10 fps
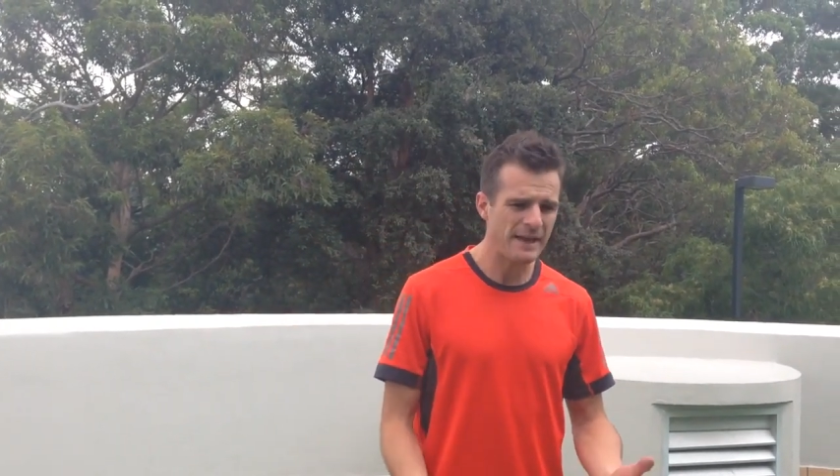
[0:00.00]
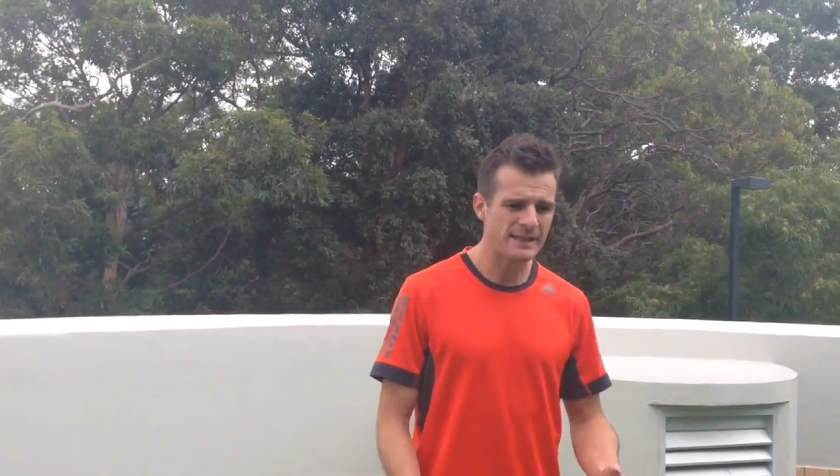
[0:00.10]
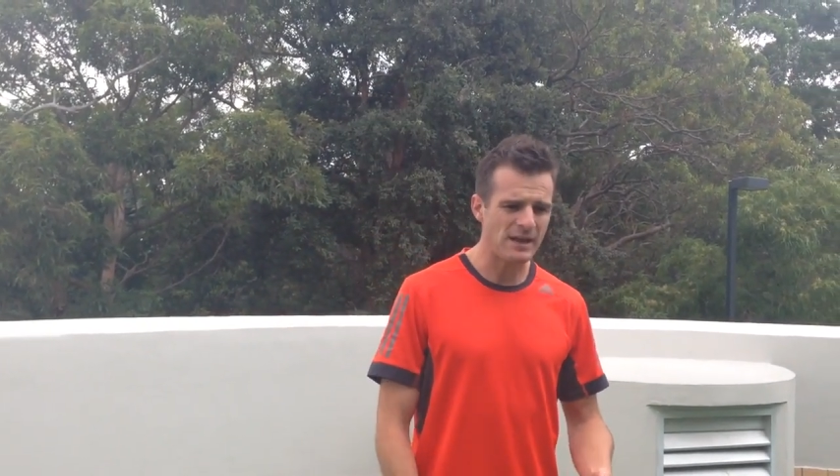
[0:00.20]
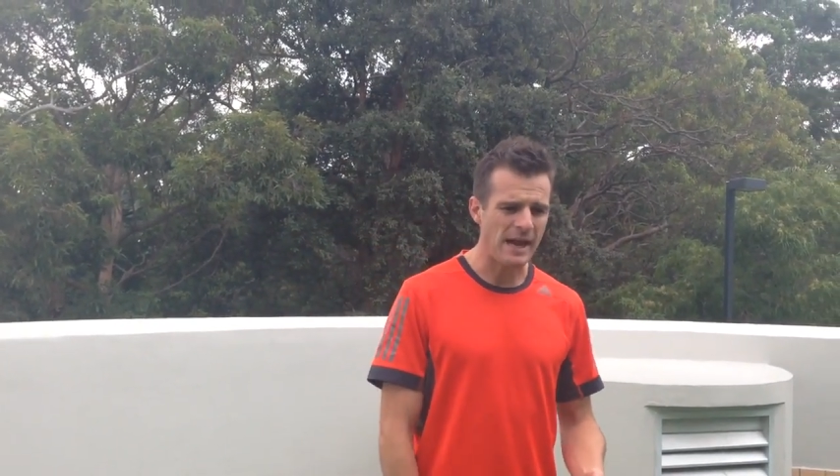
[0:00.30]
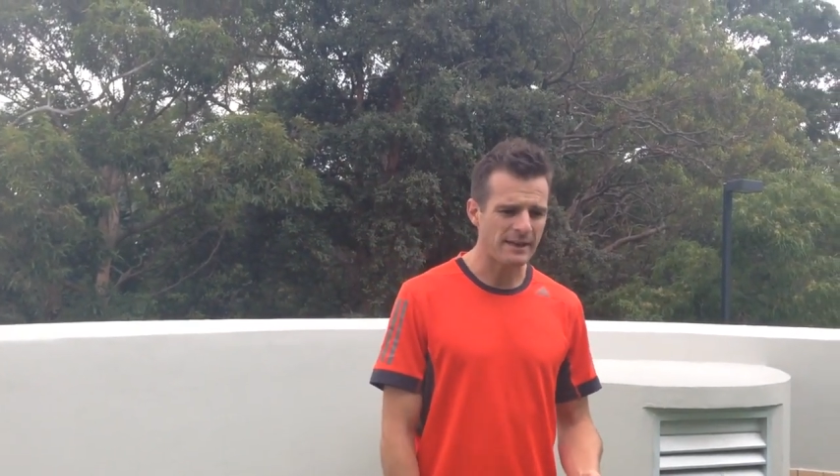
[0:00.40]

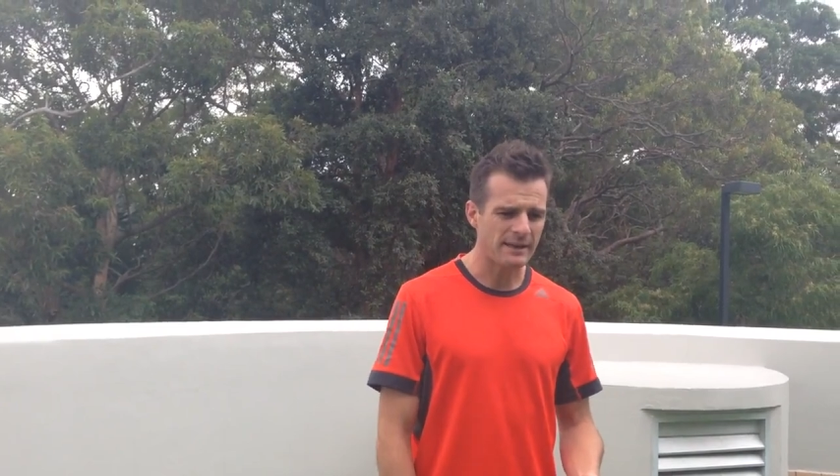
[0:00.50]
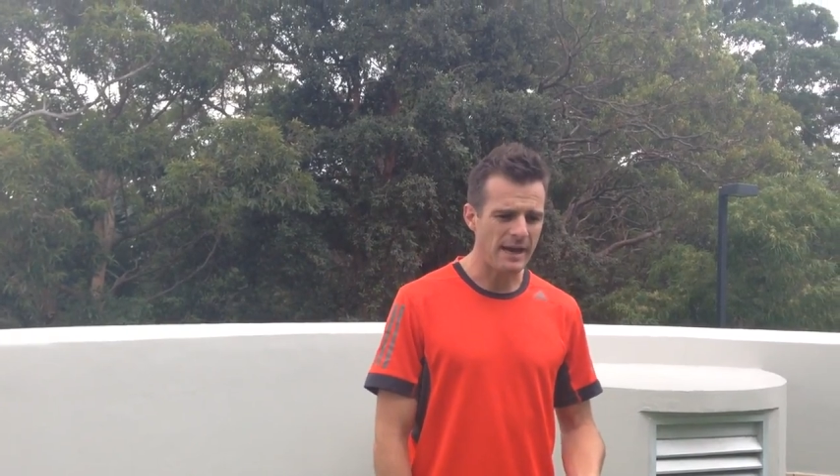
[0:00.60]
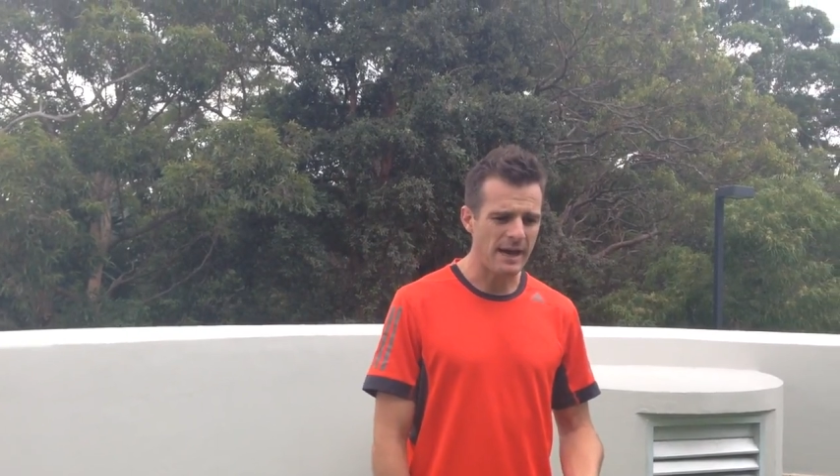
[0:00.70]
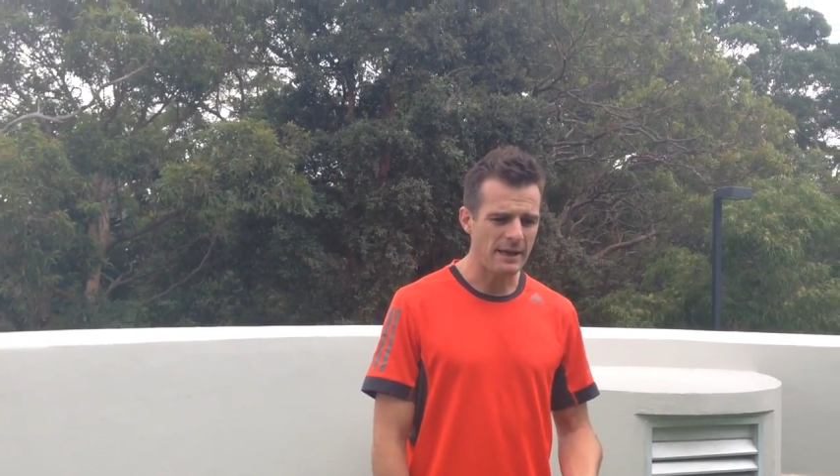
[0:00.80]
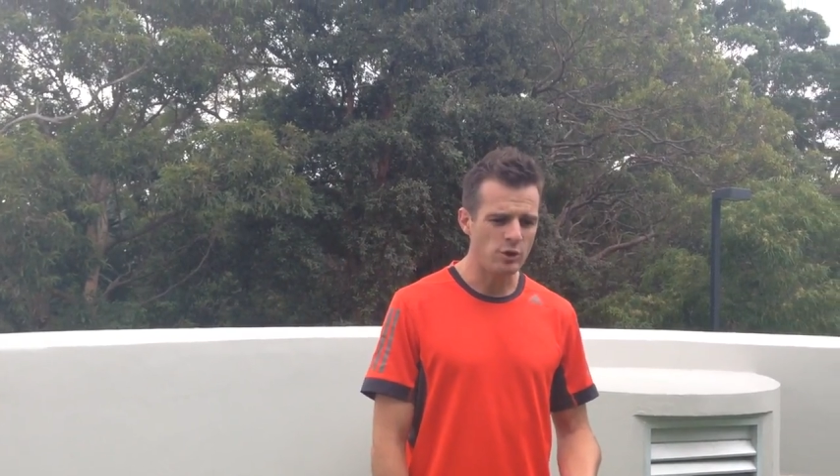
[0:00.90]
things like
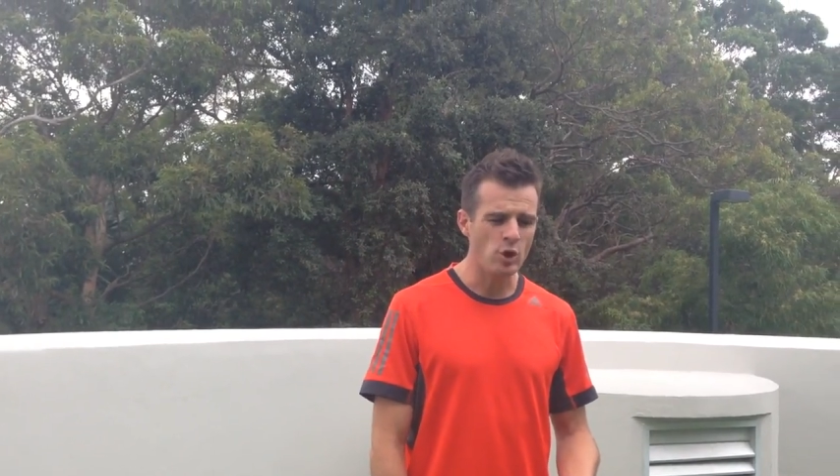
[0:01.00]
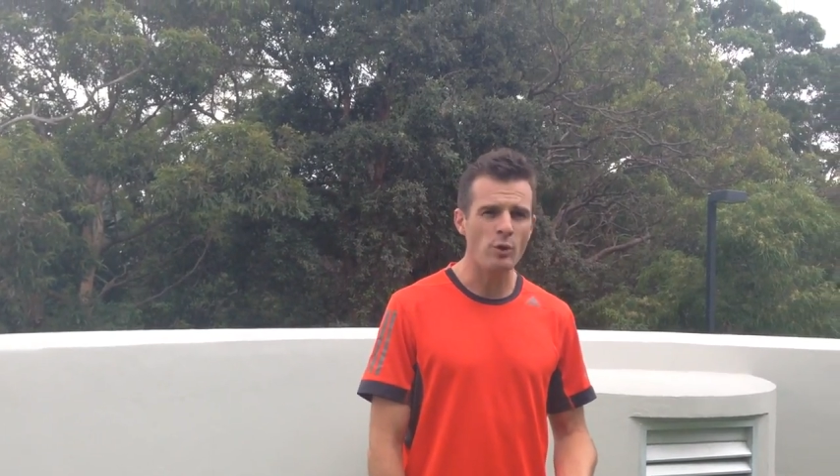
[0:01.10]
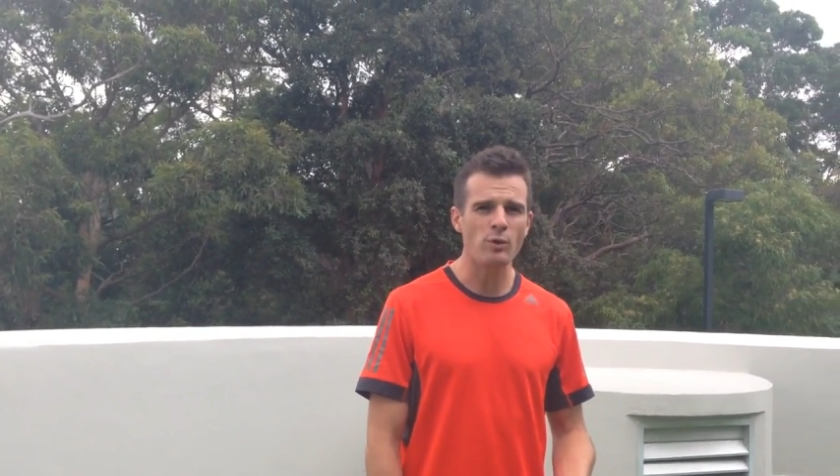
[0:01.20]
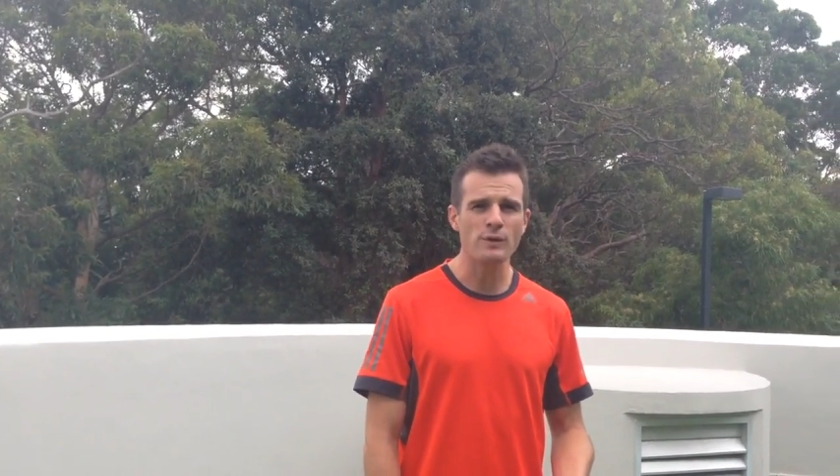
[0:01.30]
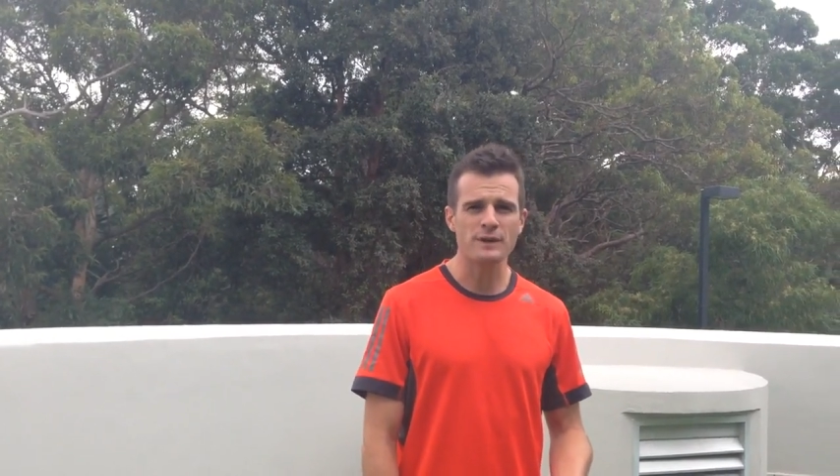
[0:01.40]

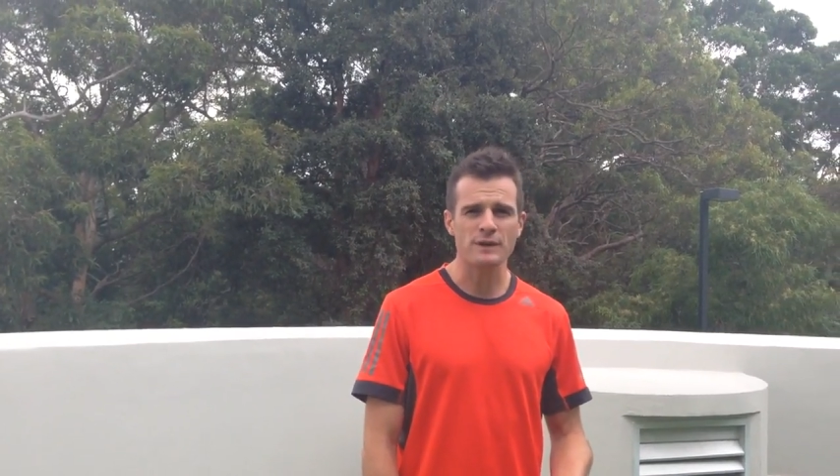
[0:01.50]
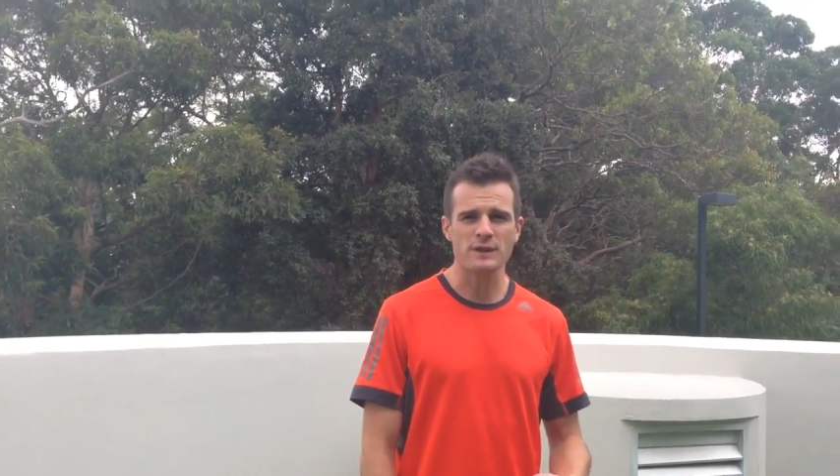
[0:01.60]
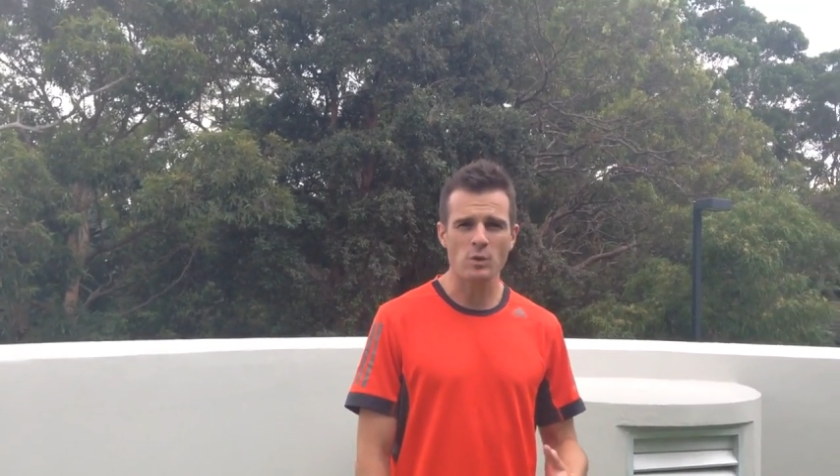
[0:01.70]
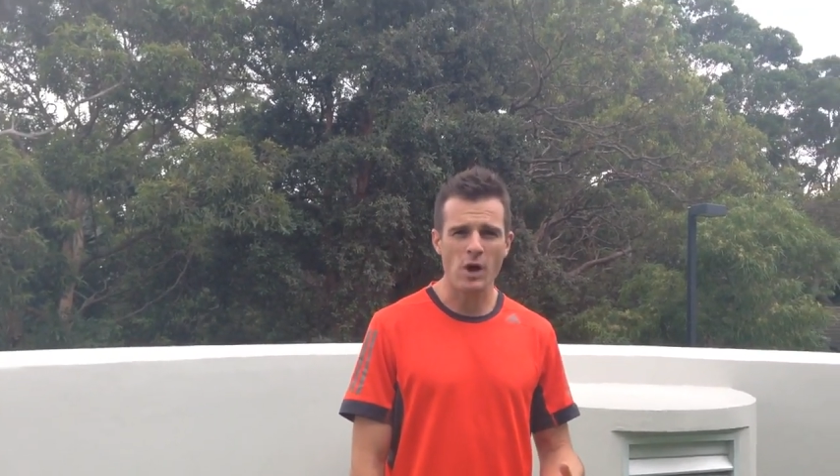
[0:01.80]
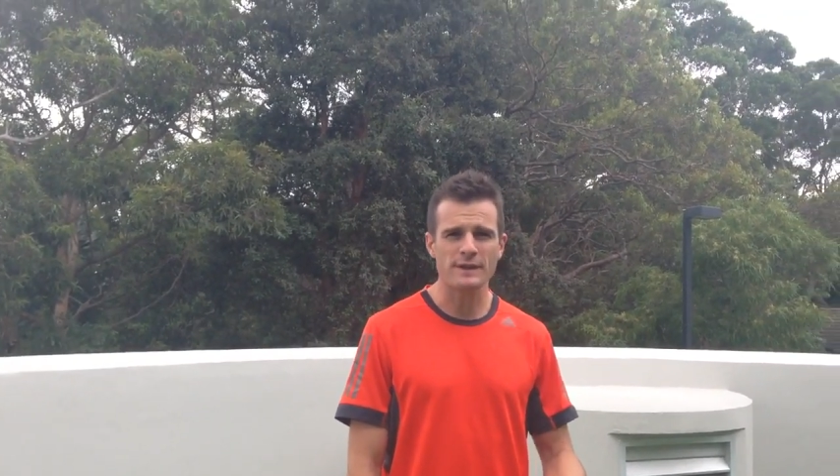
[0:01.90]
normal sort of
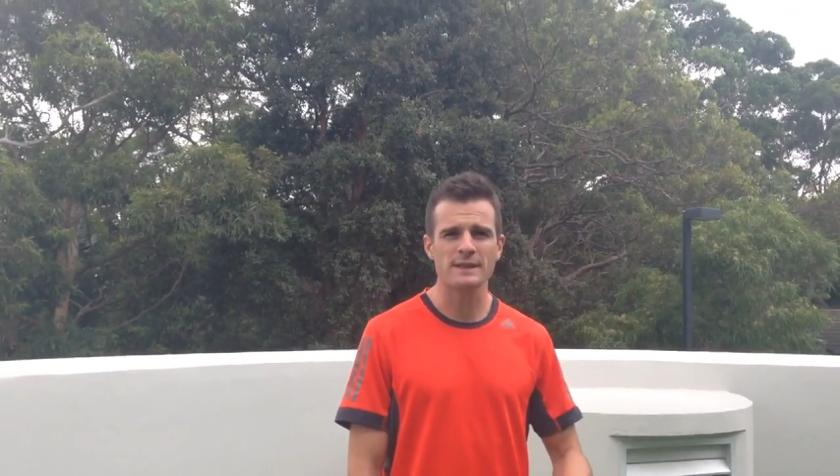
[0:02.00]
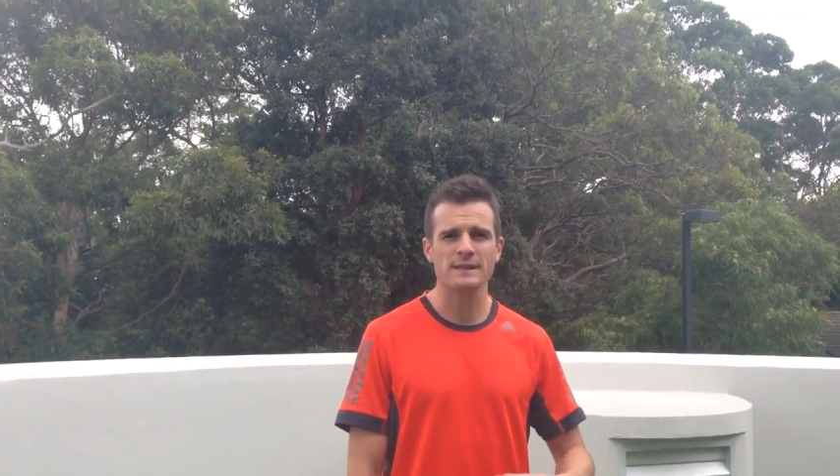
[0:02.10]
squats